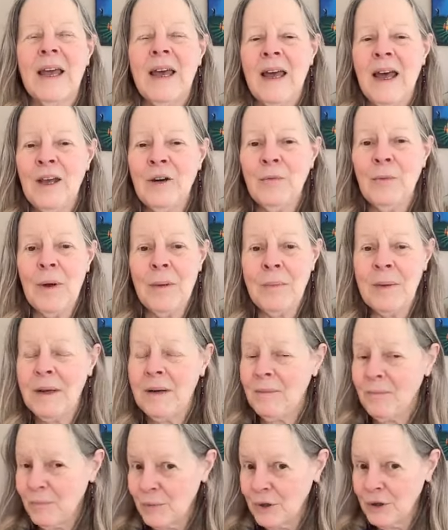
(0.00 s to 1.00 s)
and
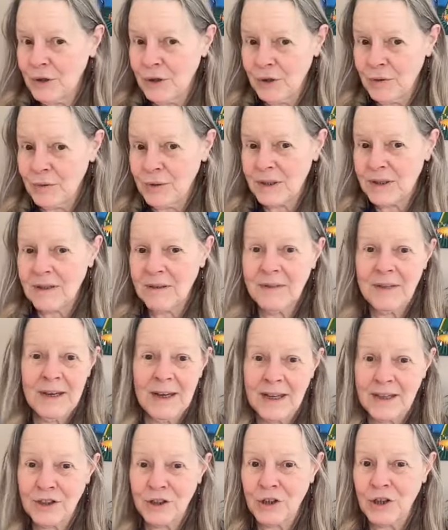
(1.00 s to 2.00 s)
women produce the
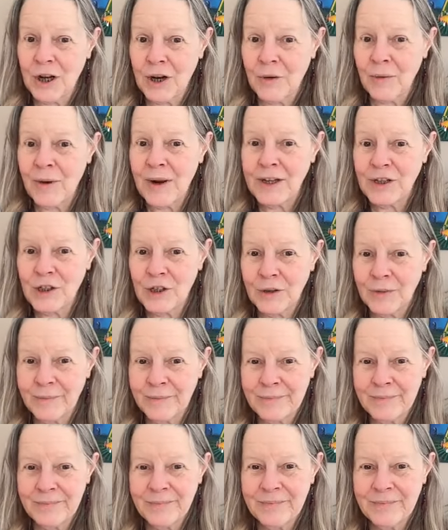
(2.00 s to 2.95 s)
next generation.